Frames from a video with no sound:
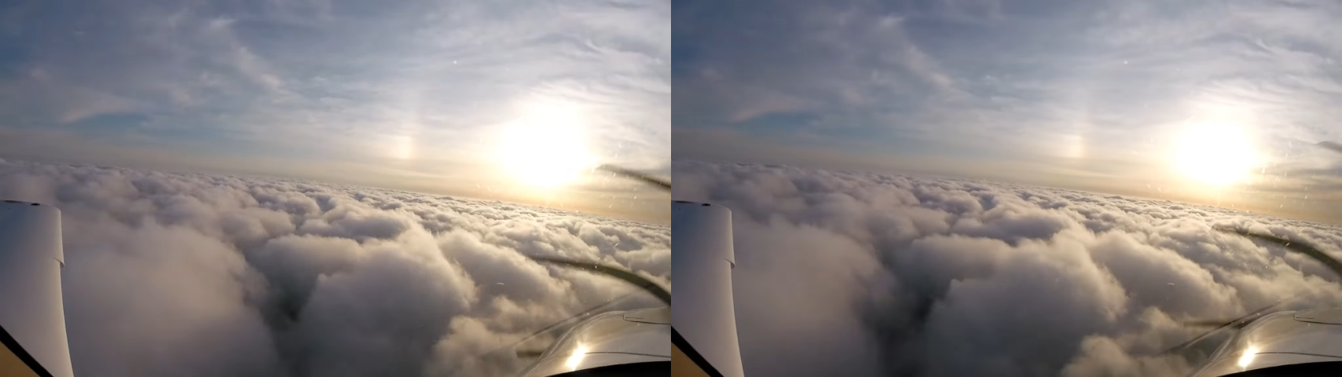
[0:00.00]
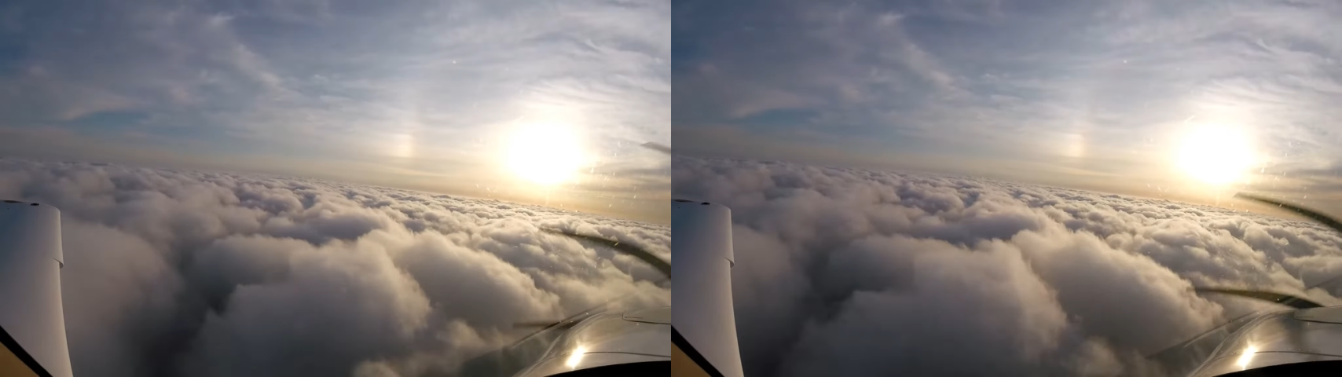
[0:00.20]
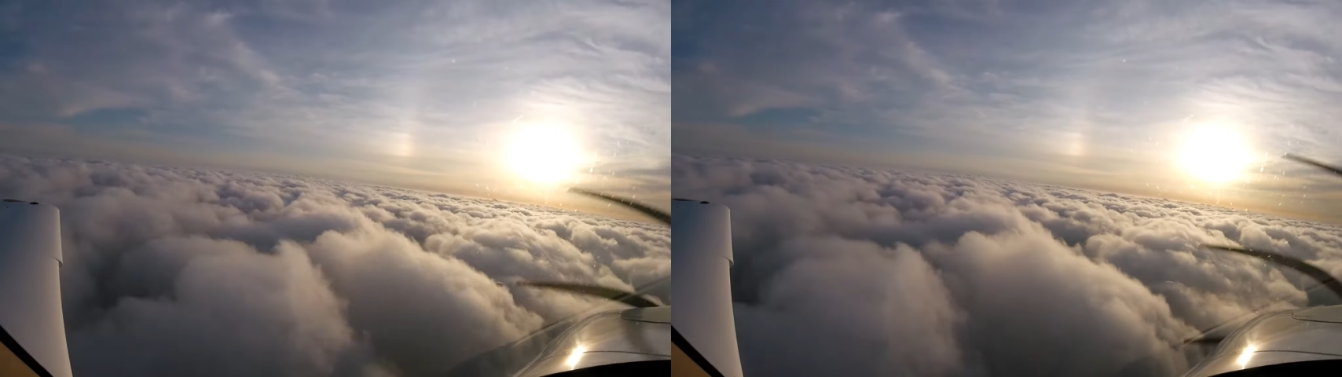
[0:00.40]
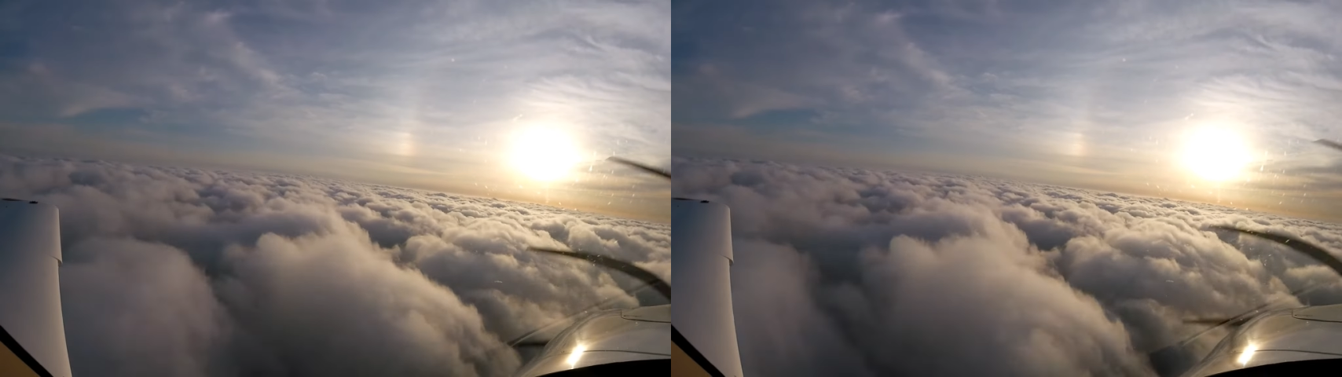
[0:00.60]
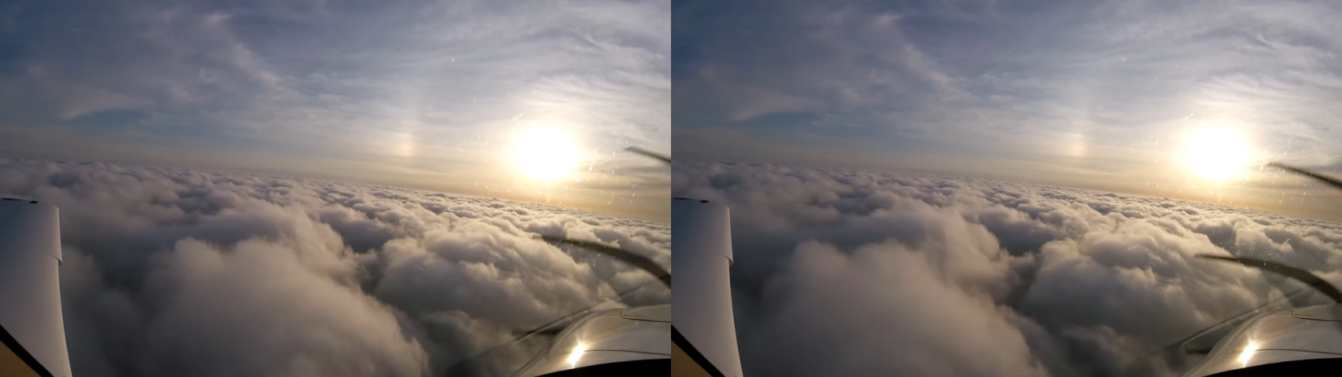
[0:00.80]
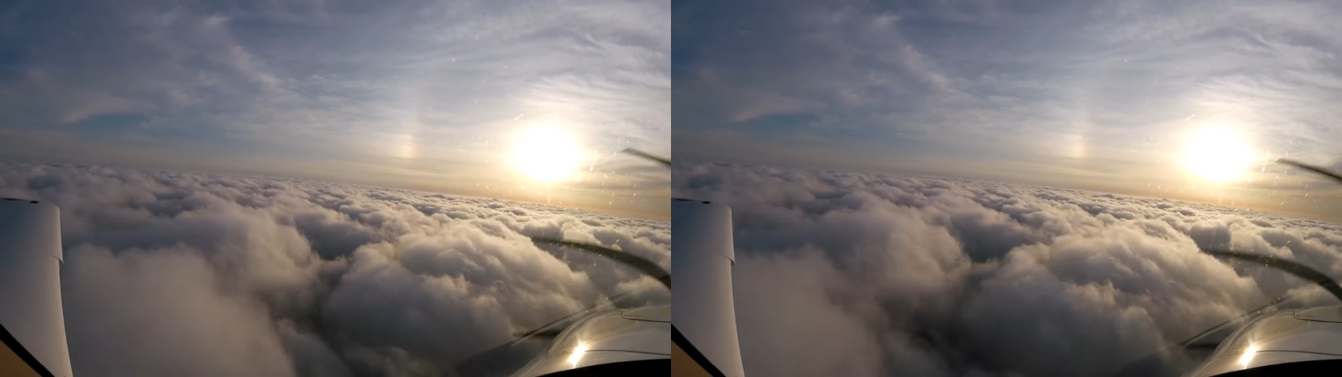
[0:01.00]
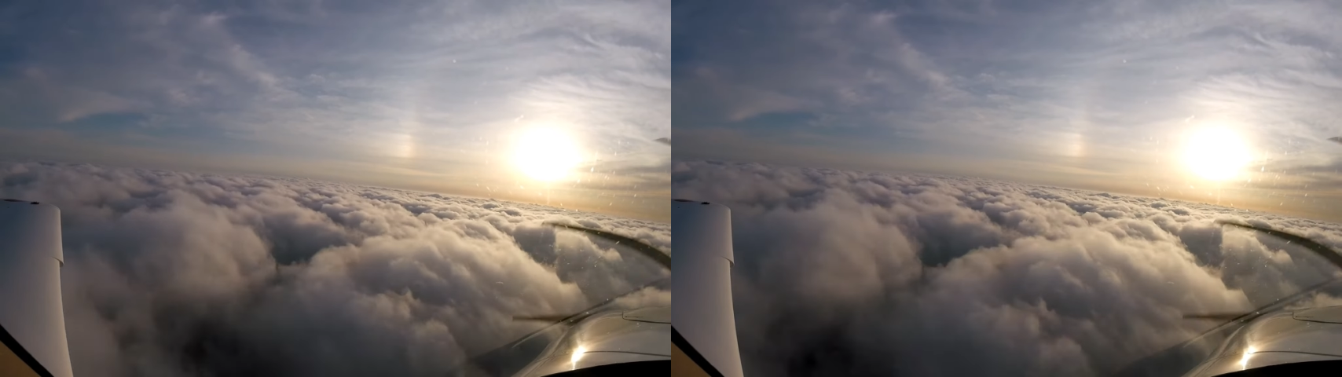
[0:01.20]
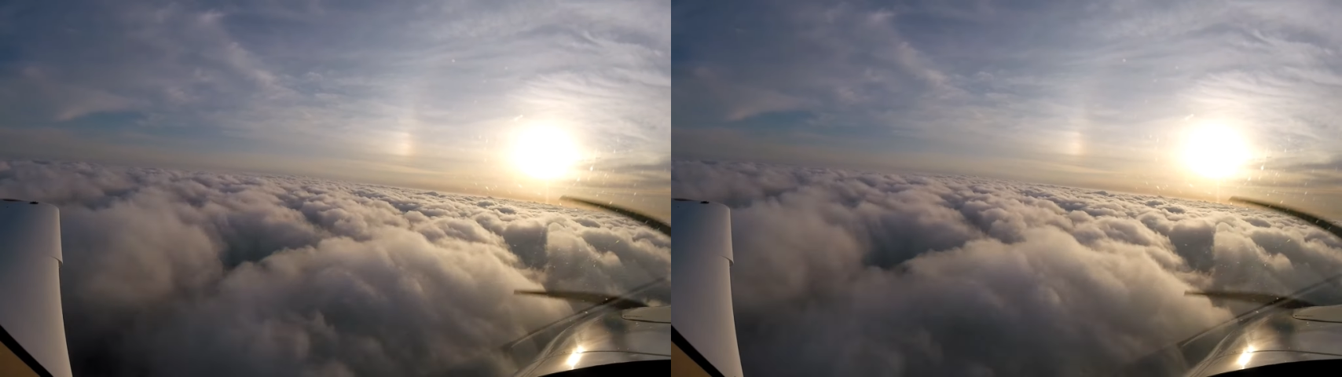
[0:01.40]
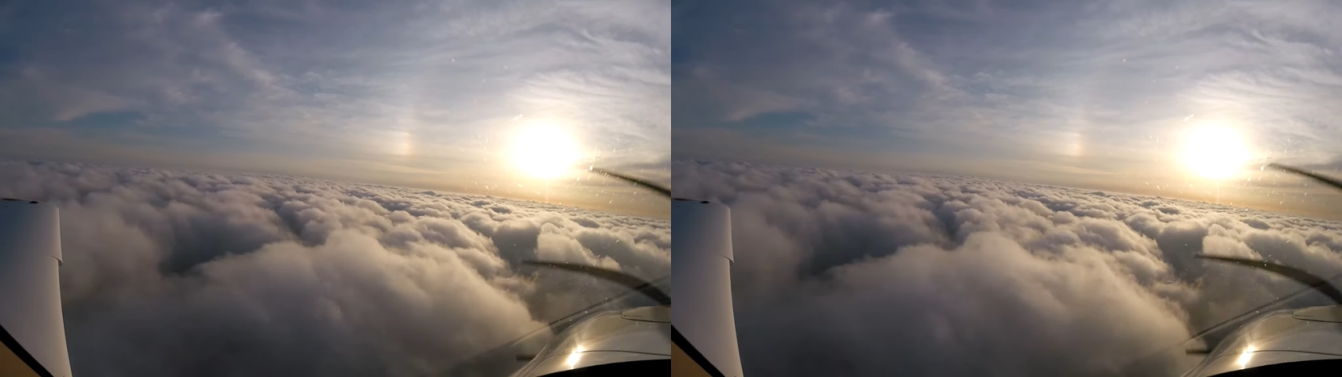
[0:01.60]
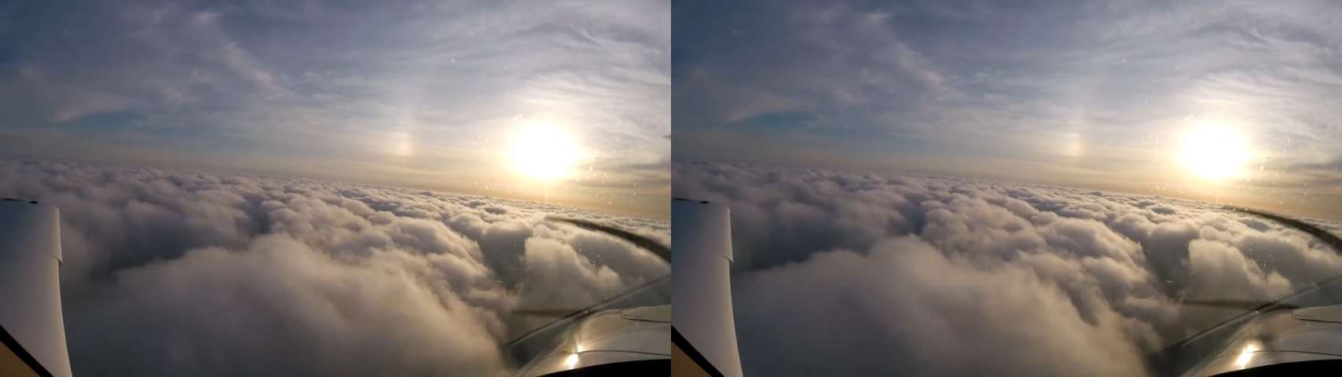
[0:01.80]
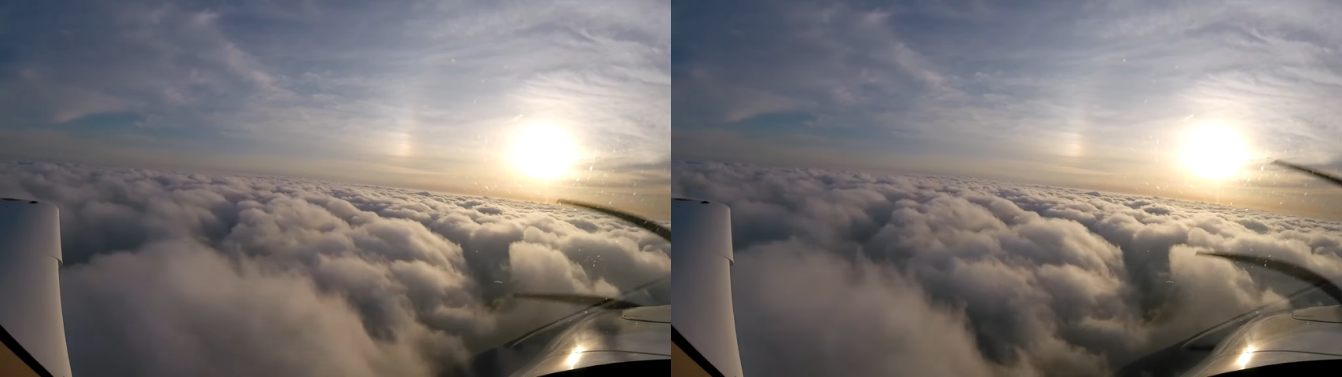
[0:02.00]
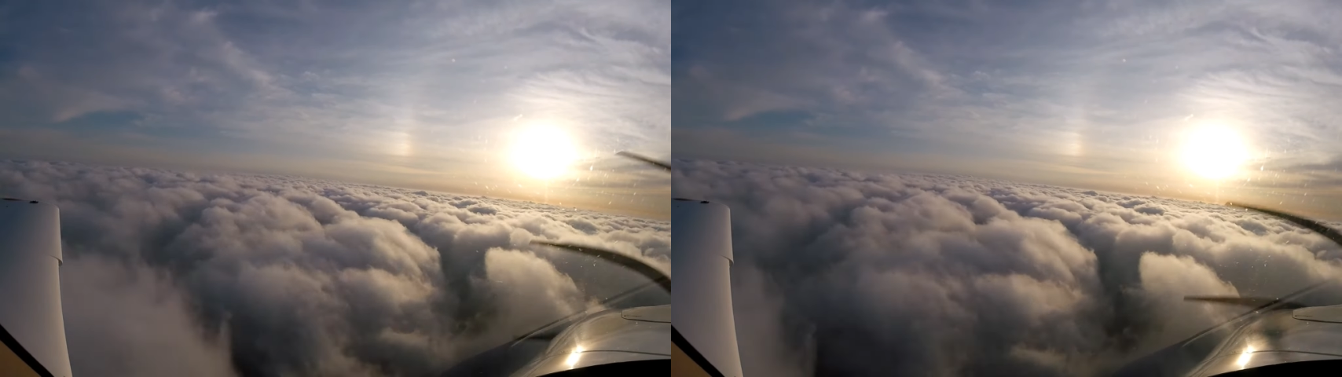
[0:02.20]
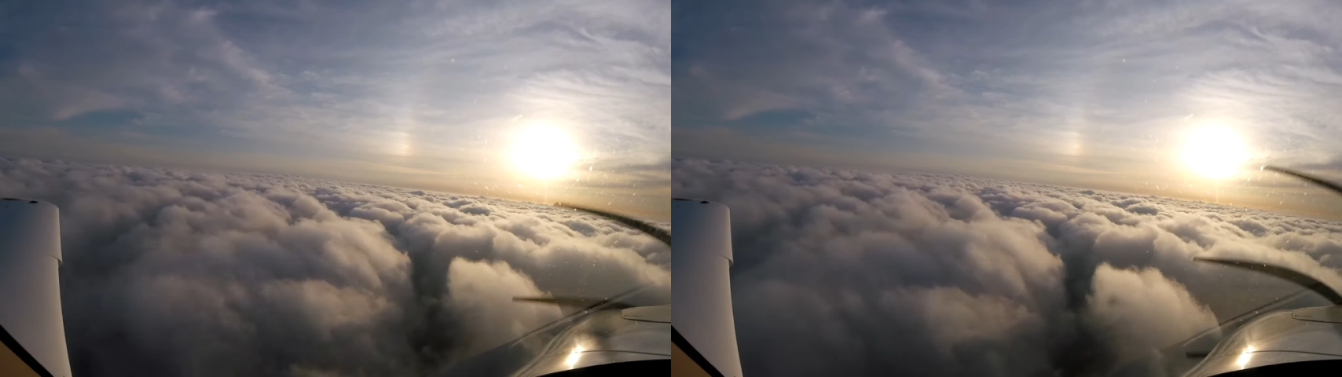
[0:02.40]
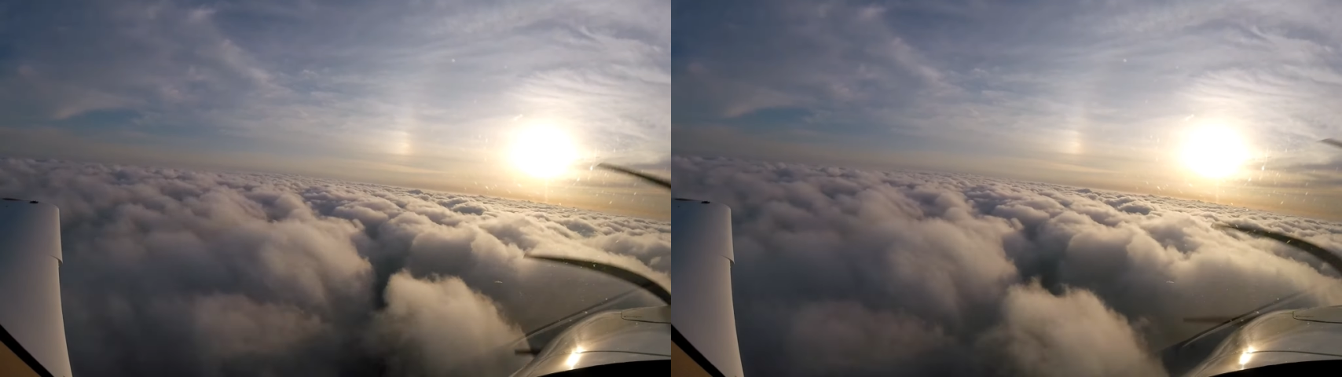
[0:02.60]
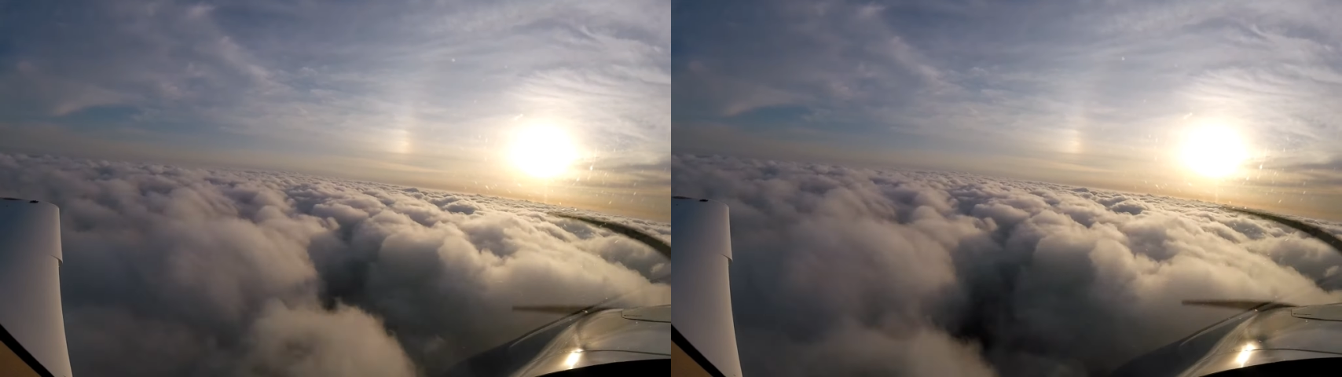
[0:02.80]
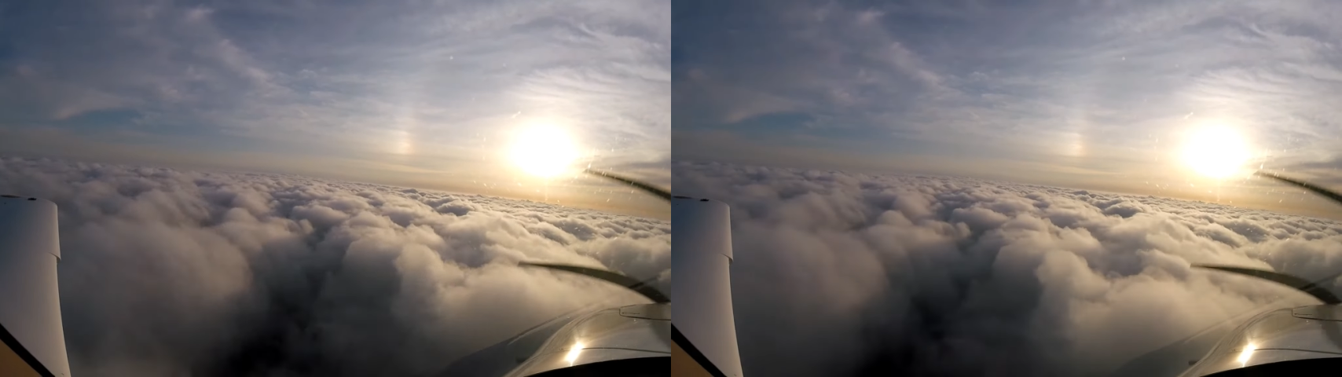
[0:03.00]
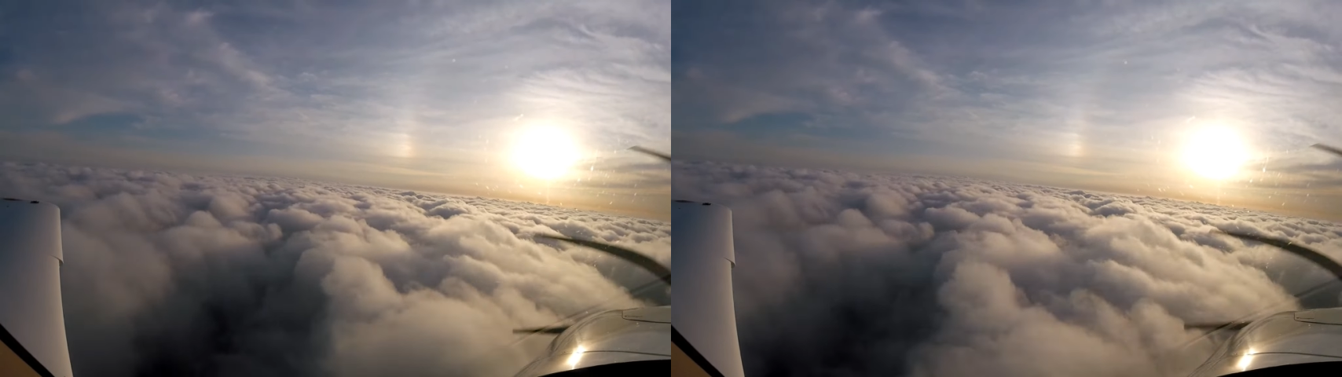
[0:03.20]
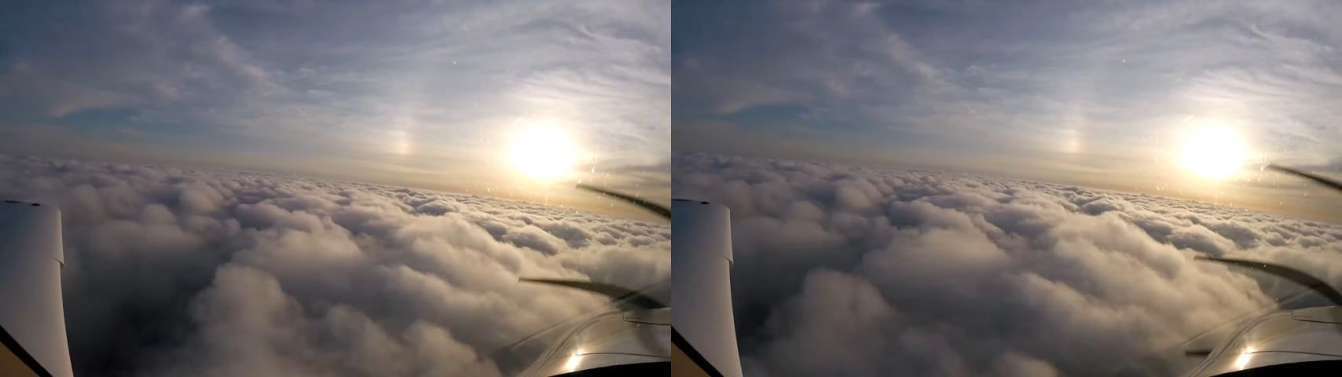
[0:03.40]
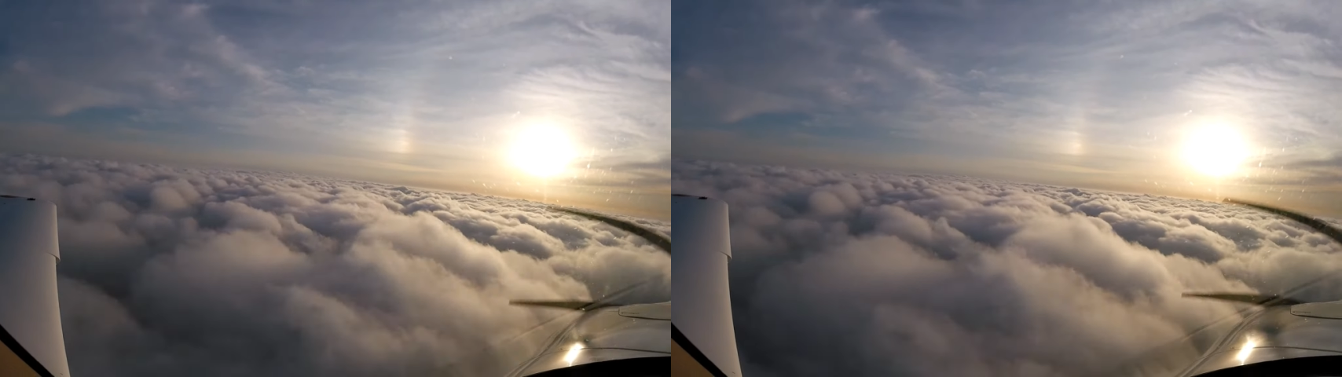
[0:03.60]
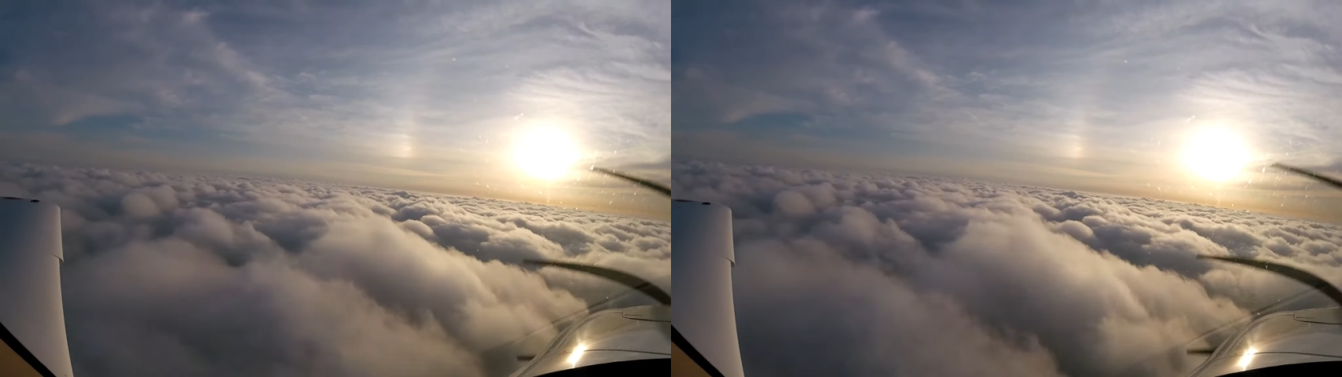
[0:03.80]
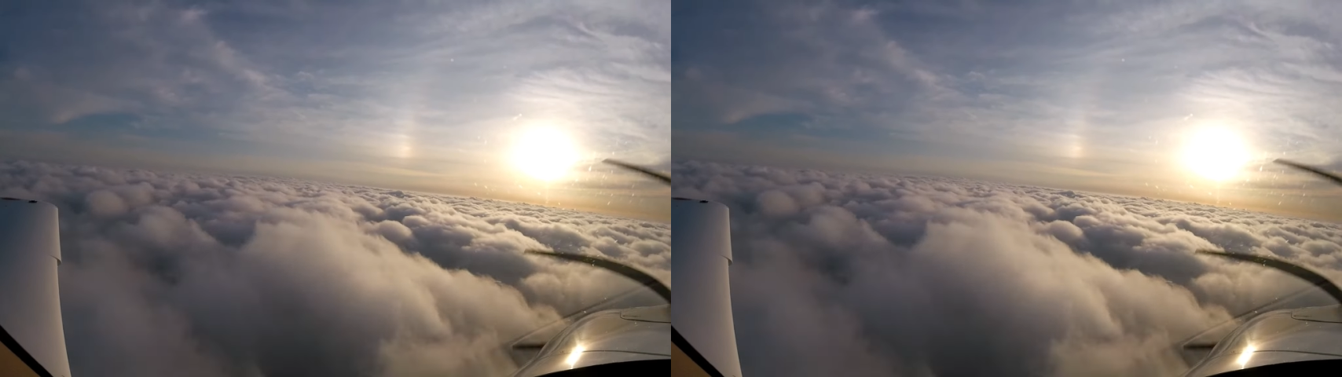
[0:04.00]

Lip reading: [unreadable: no face in view]